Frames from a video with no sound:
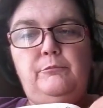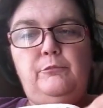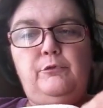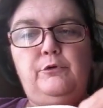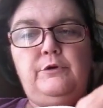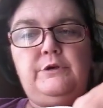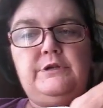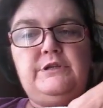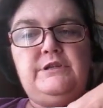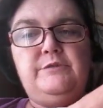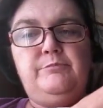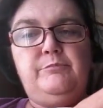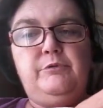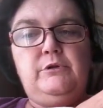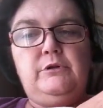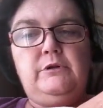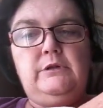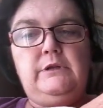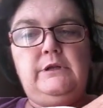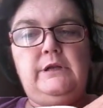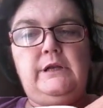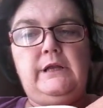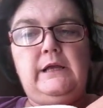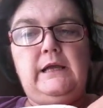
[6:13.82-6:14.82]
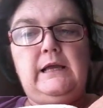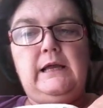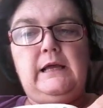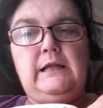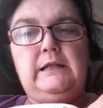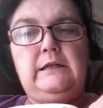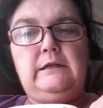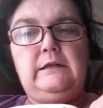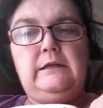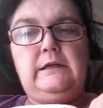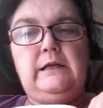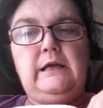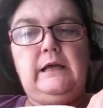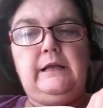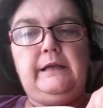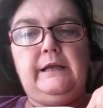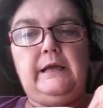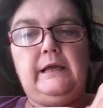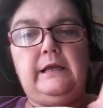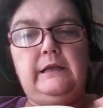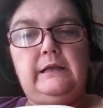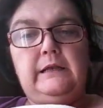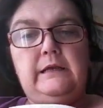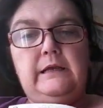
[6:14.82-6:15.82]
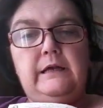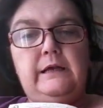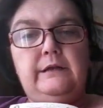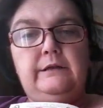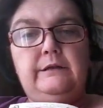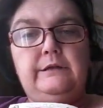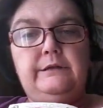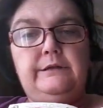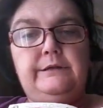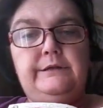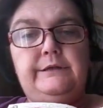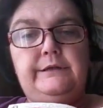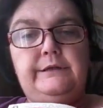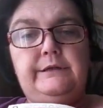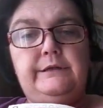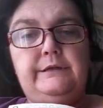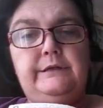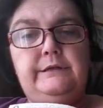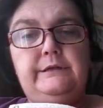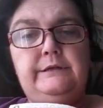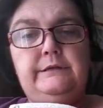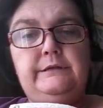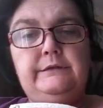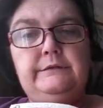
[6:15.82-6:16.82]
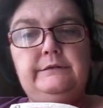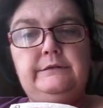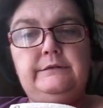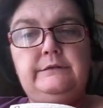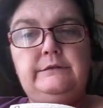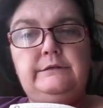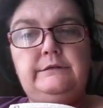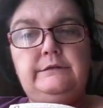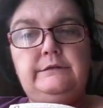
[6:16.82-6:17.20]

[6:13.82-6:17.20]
Printable that I color, cut out and coloured in.